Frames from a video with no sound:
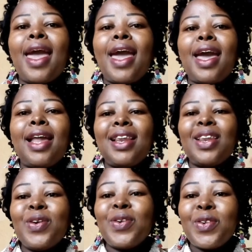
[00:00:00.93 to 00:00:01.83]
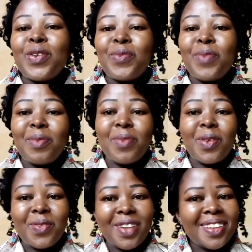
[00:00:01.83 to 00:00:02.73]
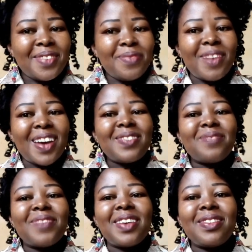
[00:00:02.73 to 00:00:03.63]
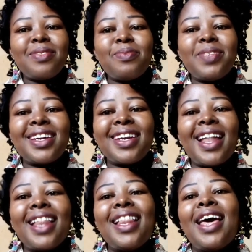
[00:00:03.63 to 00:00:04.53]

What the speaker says: Hello people, welcome back to my YouTube channel.